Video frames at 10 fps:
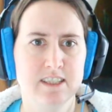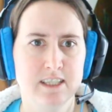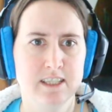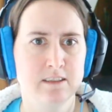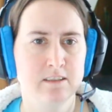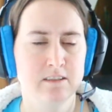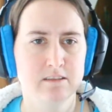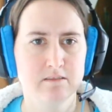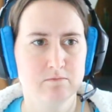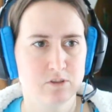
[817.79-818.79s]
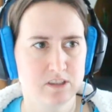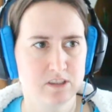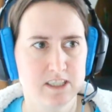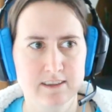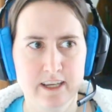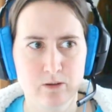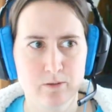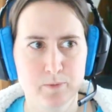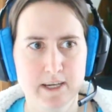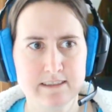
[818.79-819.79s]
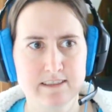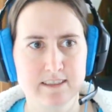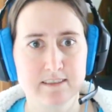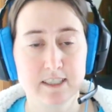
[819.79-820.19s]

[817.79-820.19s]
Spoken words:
in seeing that whole process.